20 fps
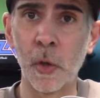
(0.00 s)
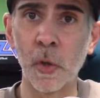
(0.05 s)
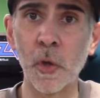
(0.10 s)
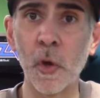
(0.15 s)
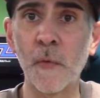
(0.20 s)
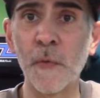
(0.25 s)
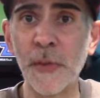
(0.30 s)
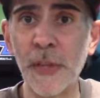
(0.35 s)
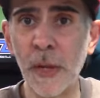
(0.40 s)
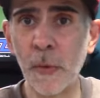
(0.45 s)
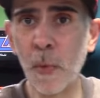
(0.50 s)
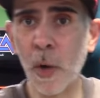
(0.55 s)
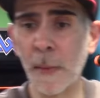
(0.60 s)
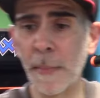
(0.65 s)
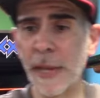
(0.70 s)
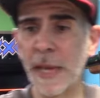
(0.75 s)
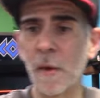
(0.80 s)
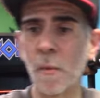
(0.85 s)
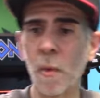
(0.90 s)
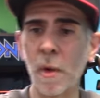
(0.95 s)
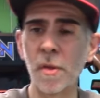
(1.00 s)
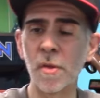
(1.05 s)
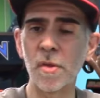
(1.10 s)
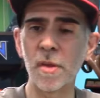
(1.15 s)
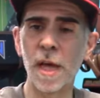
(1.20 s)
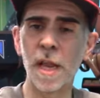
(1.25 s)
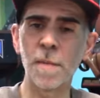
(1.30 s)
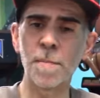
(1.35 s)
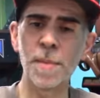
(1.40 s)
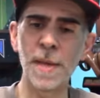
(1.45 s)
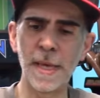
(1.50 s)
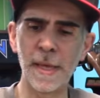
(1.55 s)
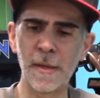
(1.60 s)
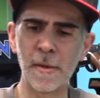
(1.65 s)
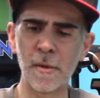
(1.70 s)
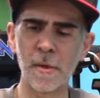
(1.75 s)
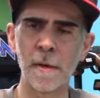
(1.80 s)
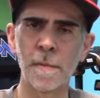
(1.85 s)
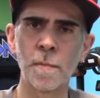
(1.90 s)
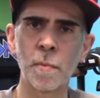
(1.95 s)
So if you did want to make it one solid
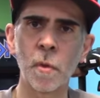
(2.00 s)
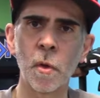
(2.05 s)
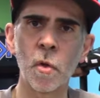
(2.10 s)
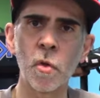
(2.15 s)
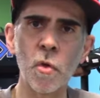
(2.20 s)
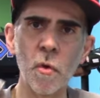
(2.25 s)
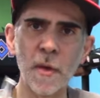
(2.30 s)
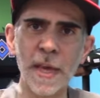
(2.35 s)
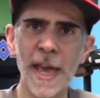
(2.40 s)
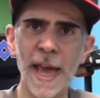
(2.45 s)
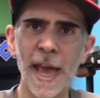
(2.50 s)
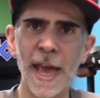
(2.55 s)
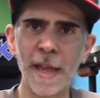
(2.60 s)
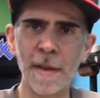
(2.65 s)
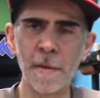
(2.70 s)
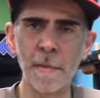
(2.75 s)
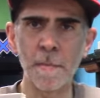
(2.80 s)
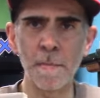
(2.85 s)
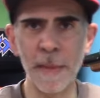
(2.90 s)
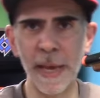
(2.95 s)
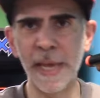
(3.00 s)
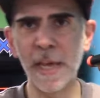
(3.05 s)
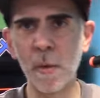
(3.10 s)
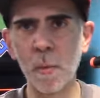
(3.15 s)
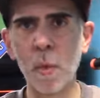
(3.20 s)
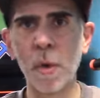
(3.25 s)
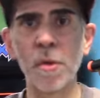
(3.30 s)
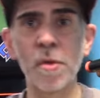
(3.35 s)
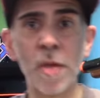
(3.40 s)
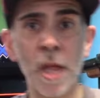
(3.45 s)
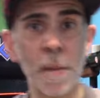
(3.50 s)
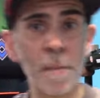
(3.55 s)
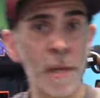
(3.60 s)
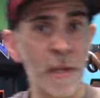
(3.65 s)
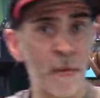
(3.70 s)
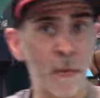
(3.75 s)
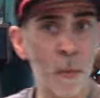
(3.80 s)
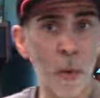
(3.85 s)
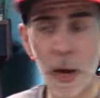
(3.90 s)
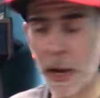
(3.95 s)
piece, you can make it one solid
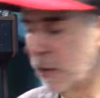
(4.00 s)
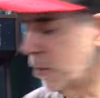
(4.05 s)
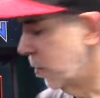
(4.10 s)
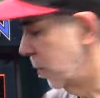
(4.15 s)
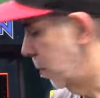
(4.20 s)
piece if you wanted